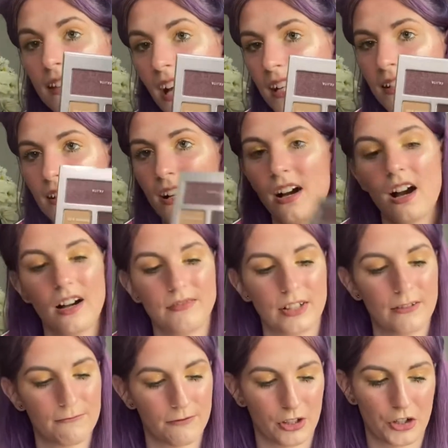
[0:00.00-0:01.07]
idea of
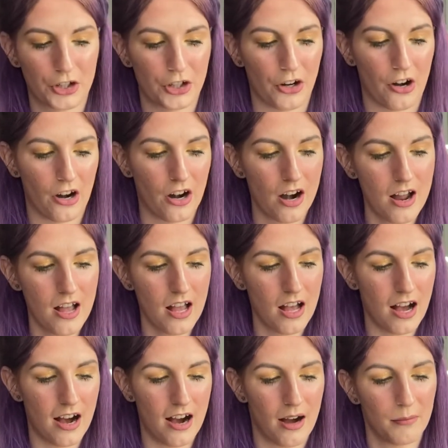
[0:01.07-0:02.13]
it for sure.
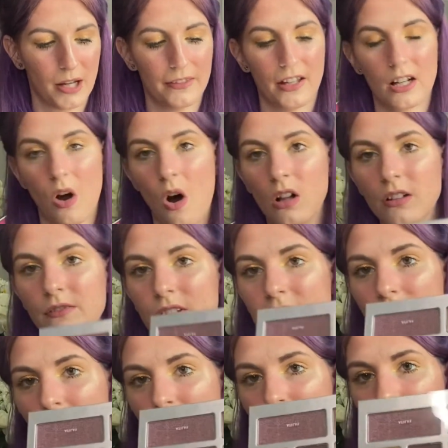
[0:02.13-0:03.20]
And then all of
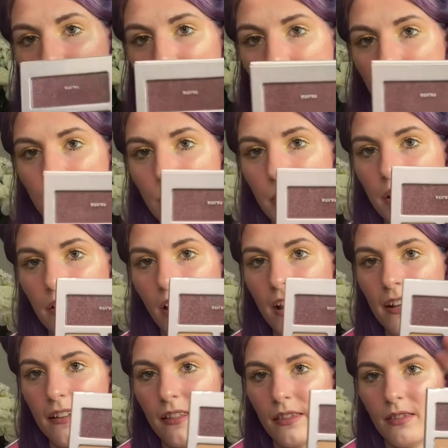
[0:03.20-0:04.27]
these are supposed to be
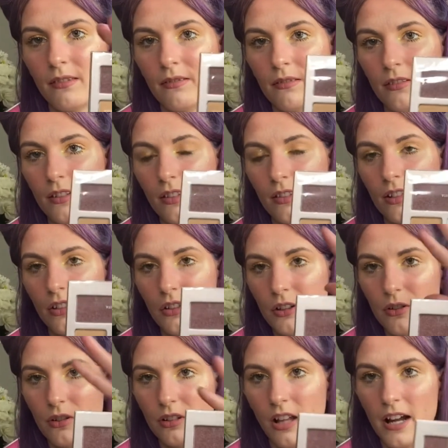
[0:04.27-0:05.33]
like the
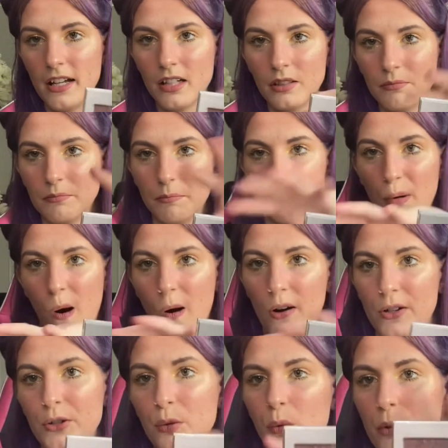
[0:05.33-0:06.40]
little like bar
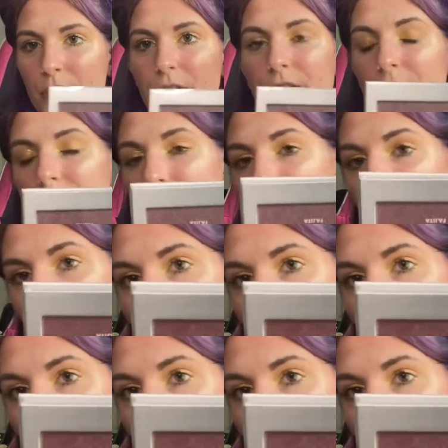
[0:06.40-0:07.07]
you order your food